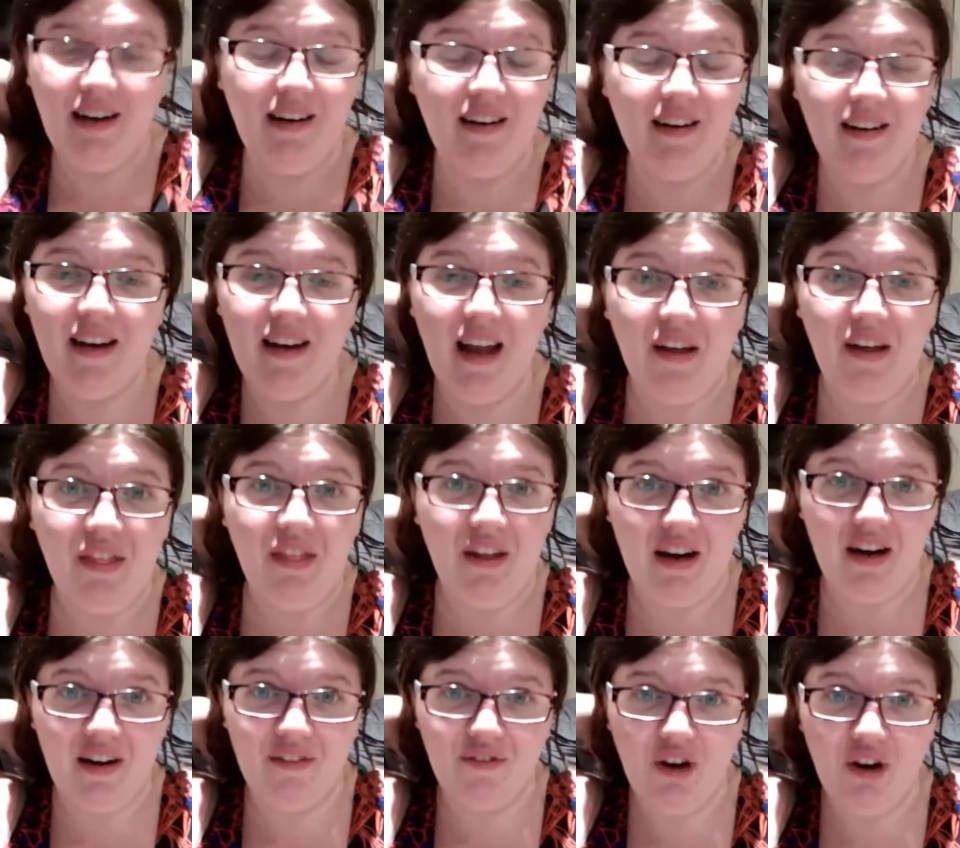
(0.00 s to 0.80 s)
now
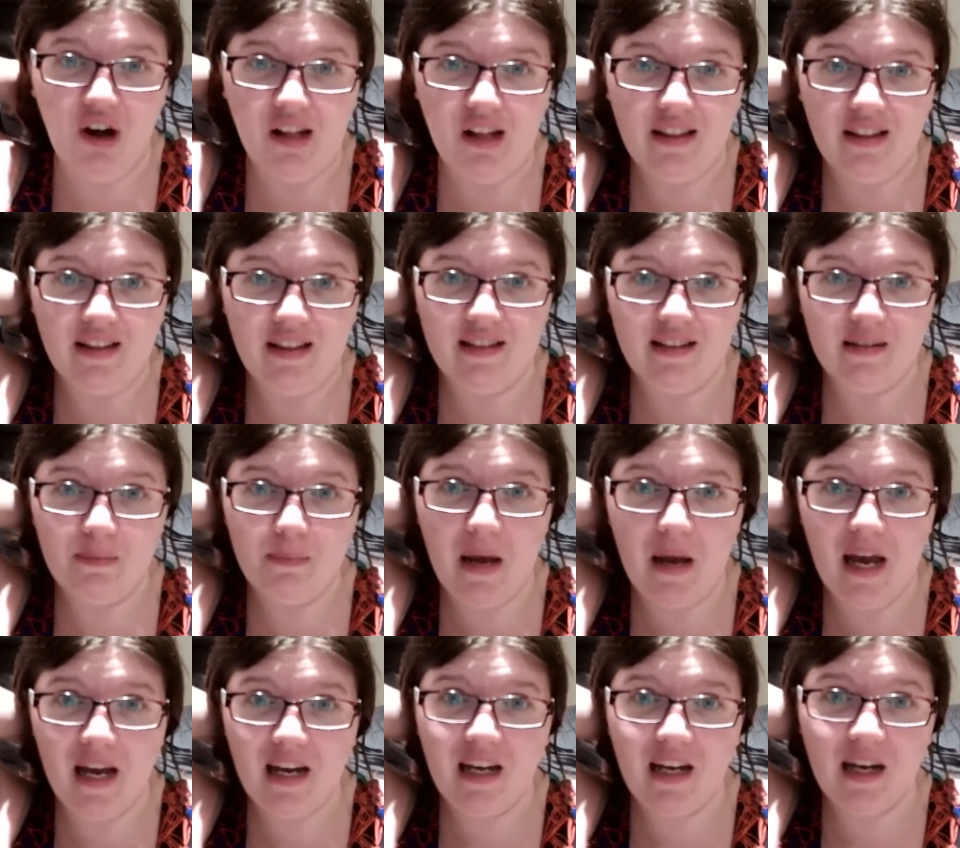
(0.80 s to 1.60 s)
that I've got this
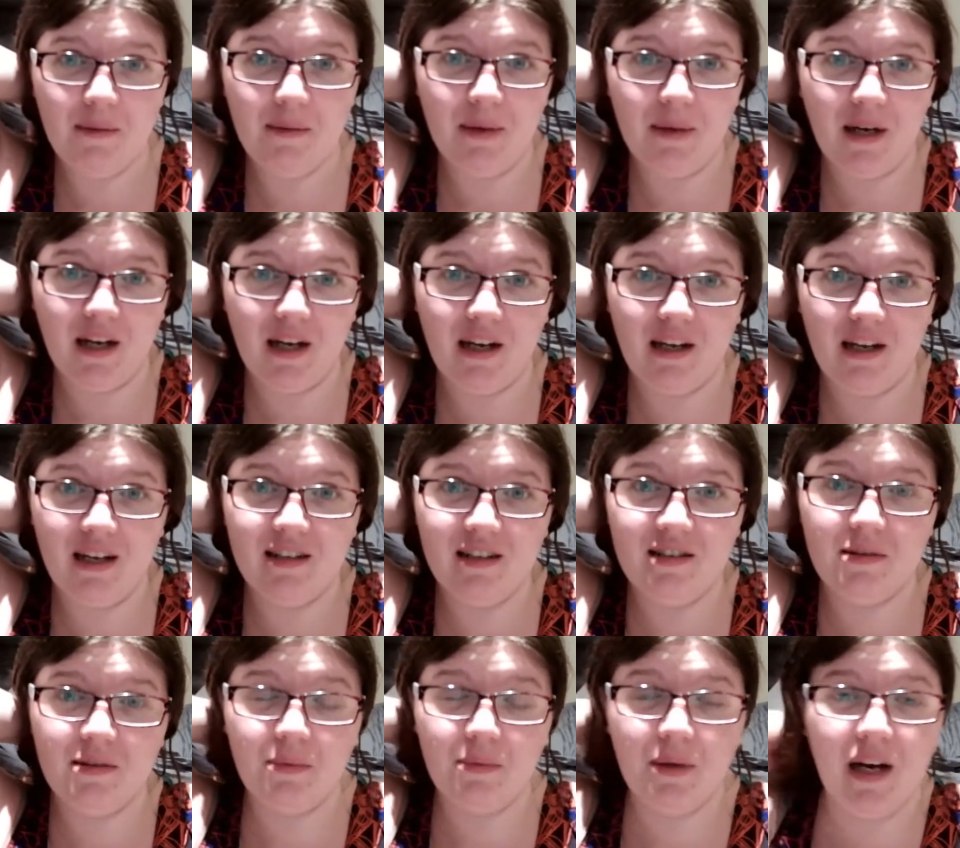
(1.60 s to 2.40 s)
bag coming, I
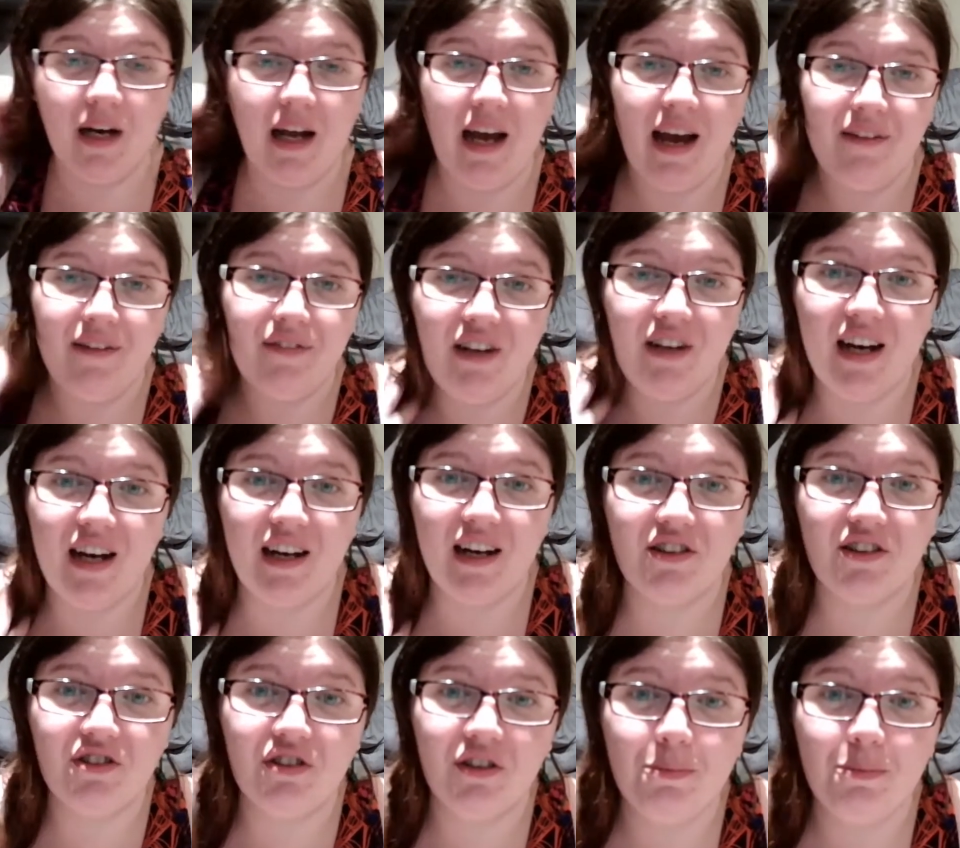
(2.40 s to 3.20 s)
guess I'm gonna have to
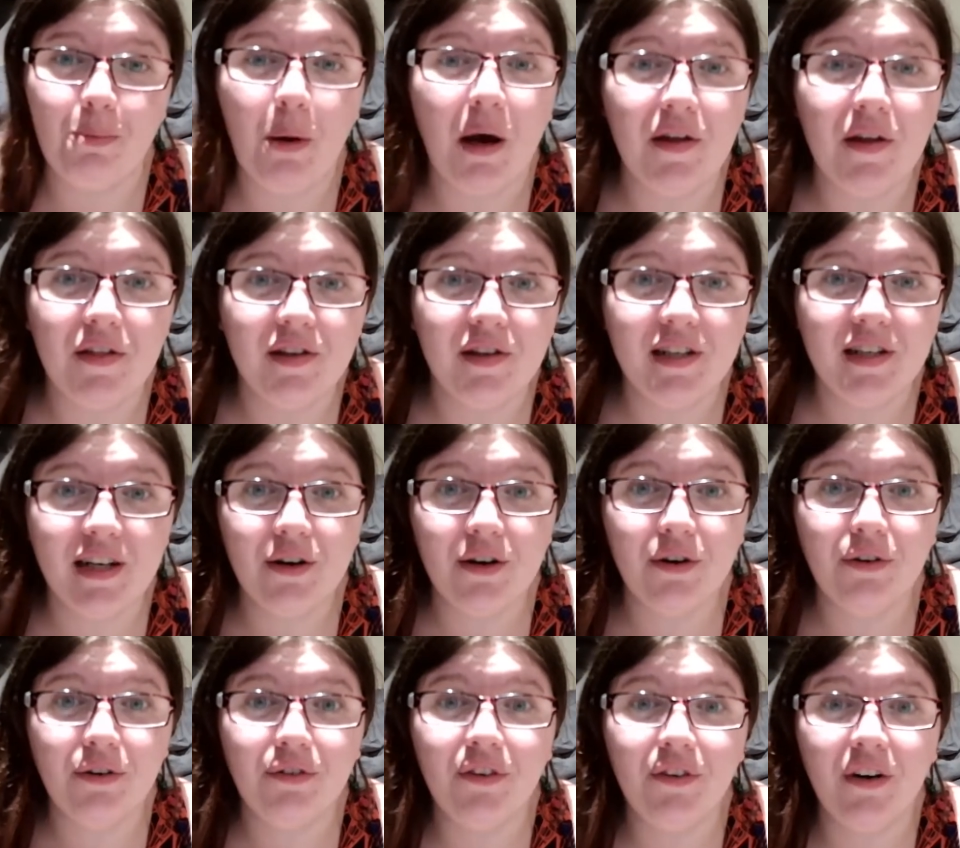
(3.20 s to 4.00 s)
actually buy the
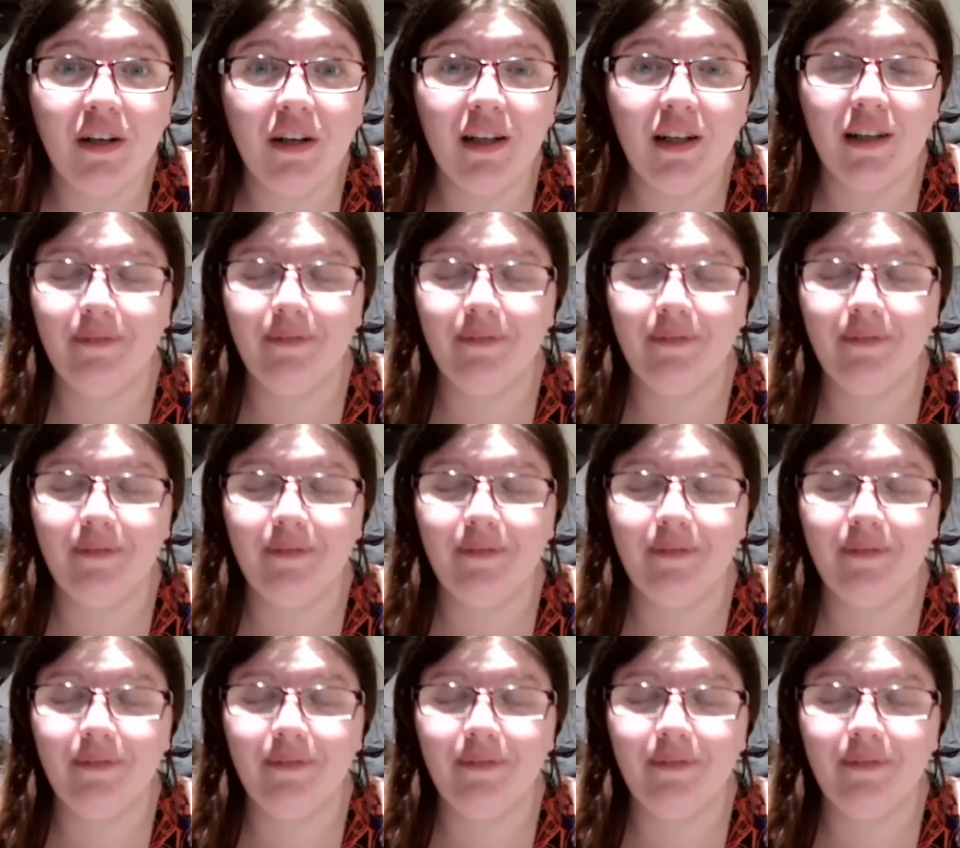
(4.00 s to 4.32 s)
Tarot Fauna.